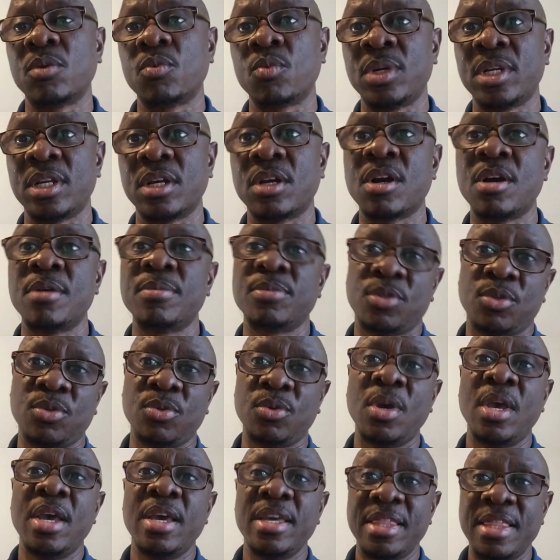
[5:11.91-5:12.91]
when it comes
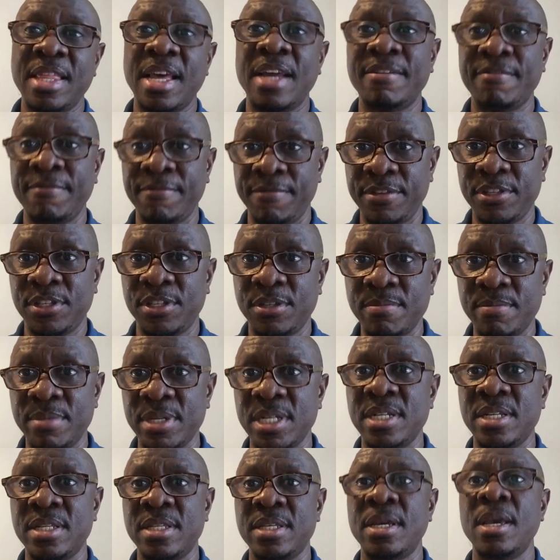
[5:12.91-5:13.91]
to that
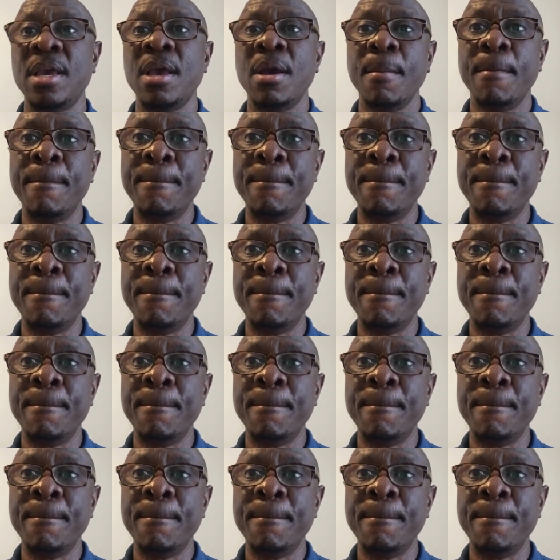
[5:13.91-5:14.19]
visibility.